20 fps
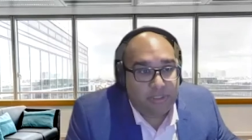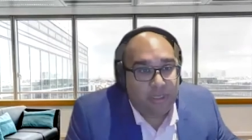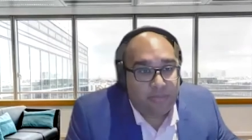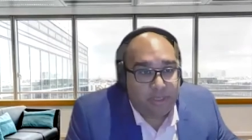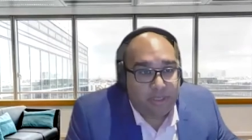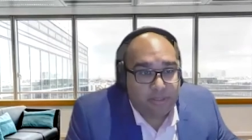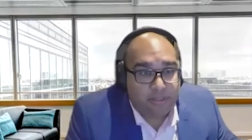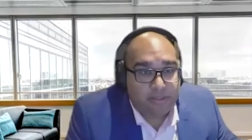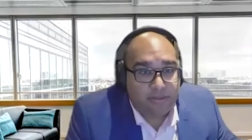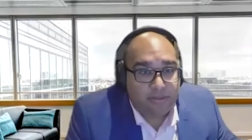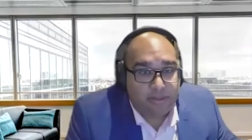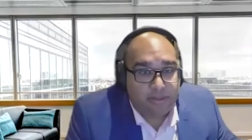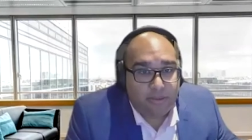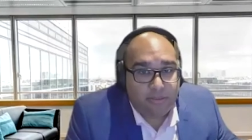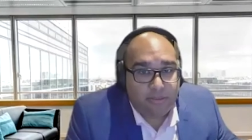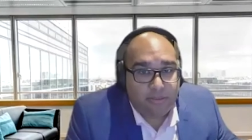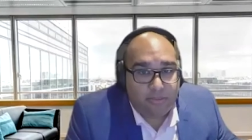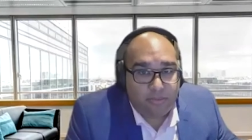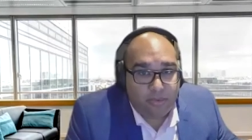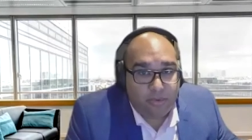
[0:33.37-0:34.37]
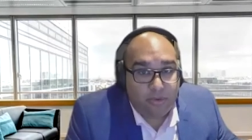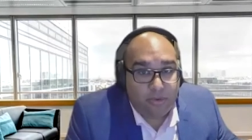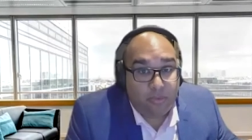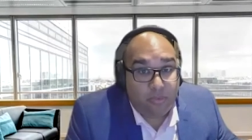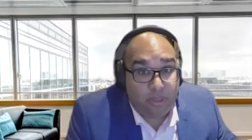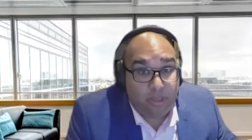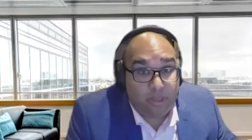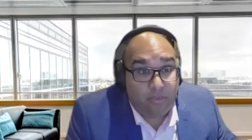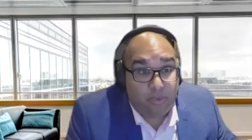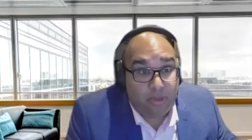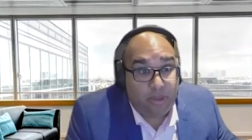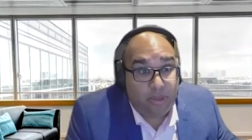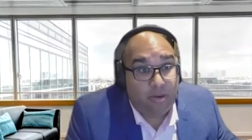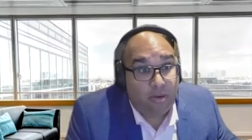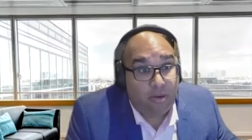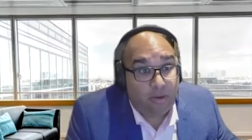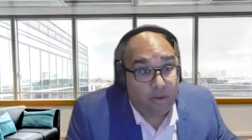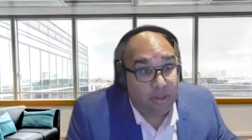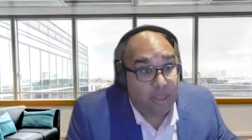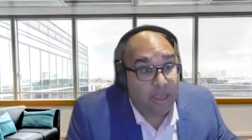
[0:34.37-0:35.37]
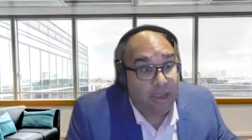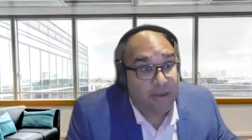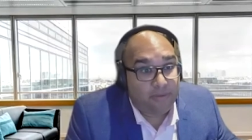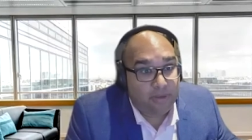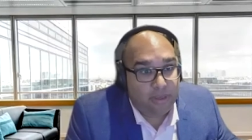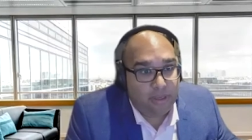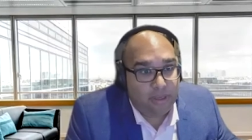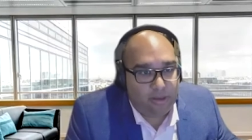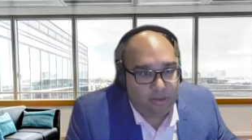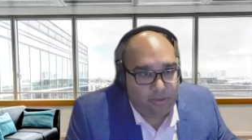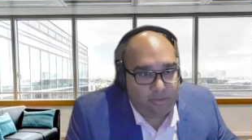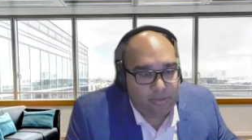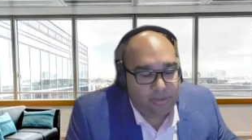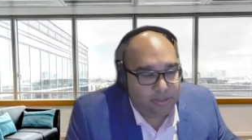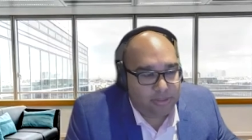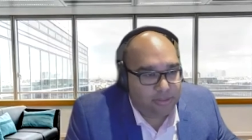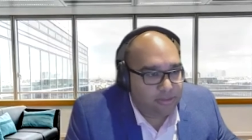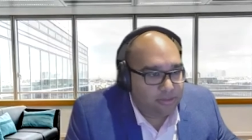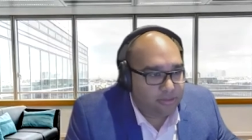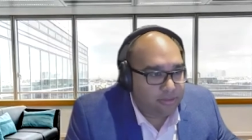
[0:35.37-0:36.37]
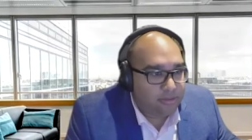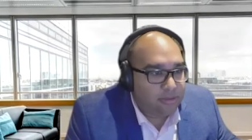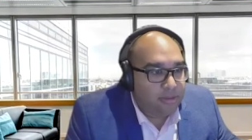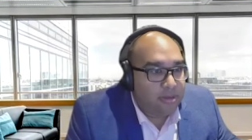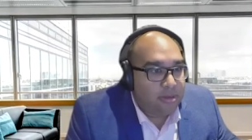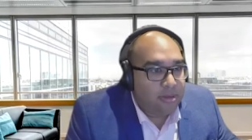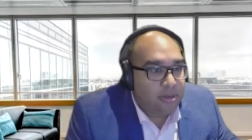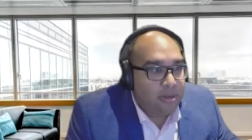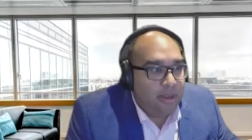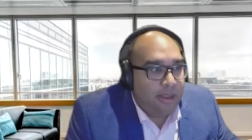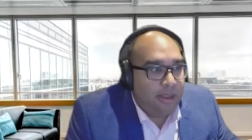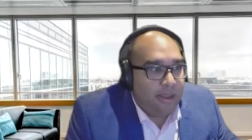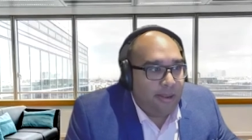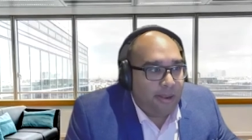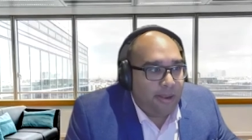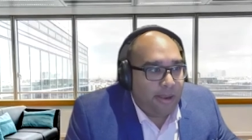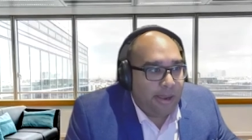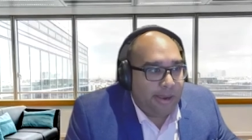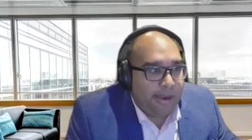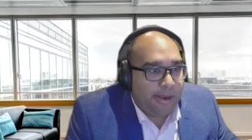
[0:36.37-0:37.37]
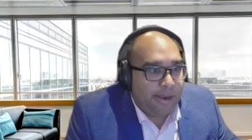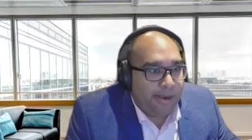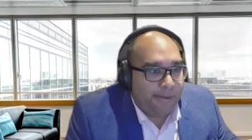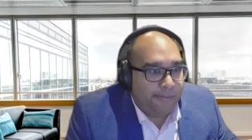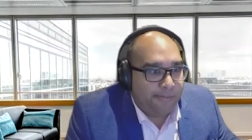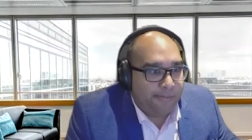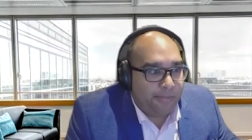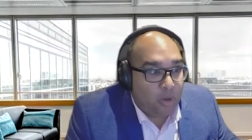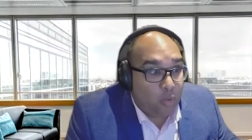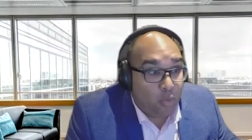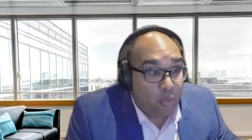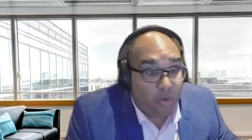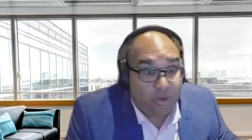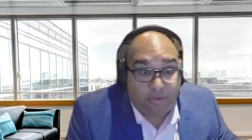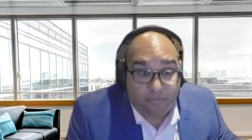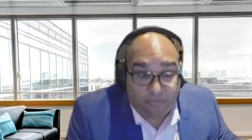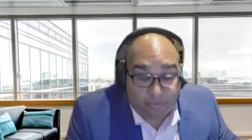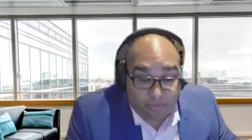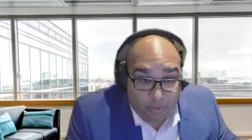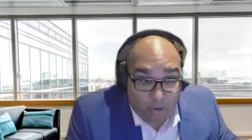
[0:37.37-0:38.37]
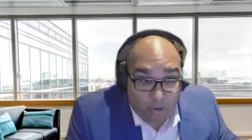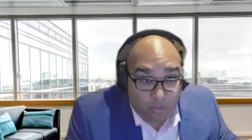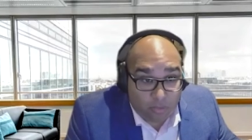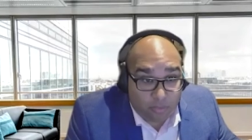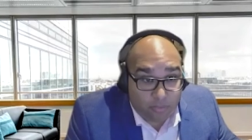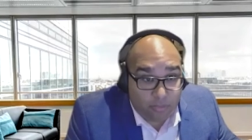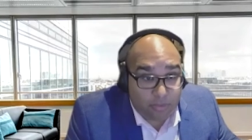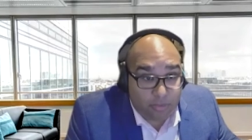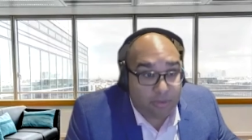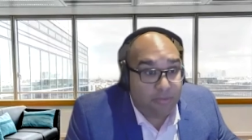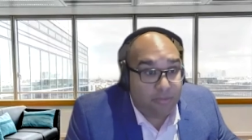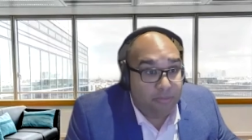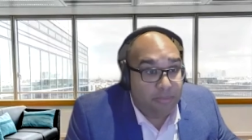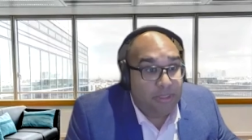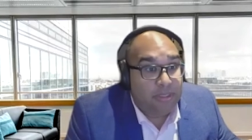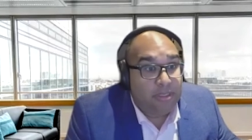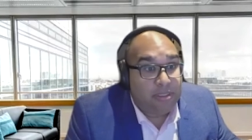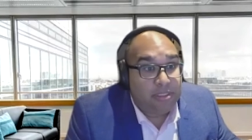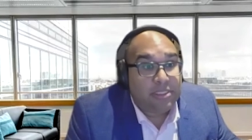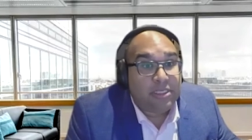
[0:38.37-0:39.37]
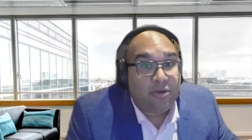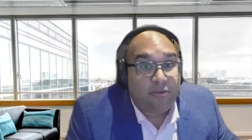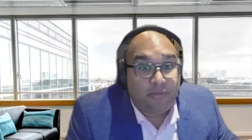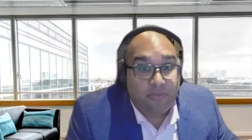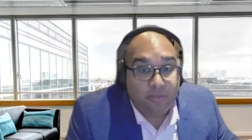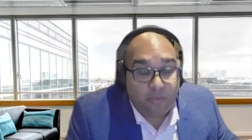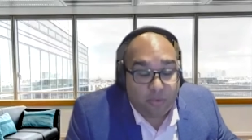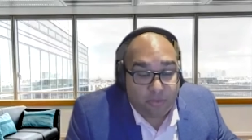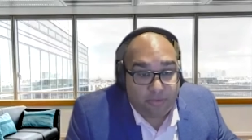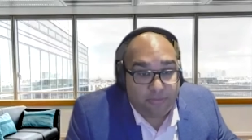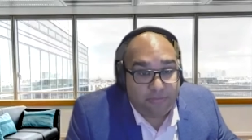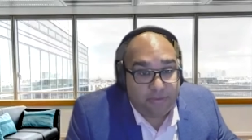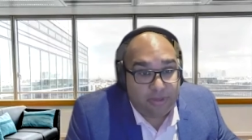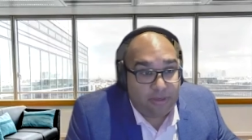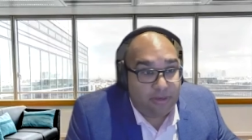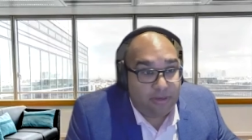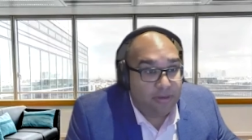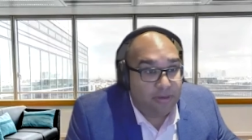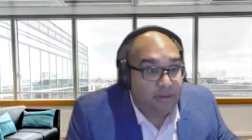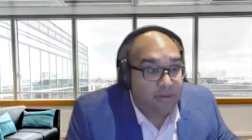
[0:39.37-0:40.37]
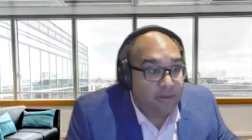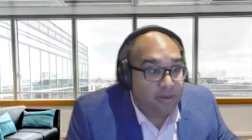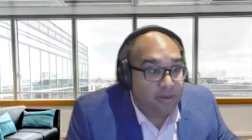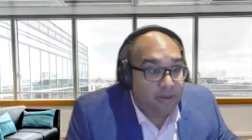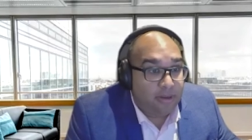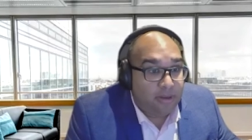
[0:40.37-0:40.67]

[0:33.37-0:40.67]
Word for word: because it, eh, you know we we all have to get used to um, working from home, being self motivated,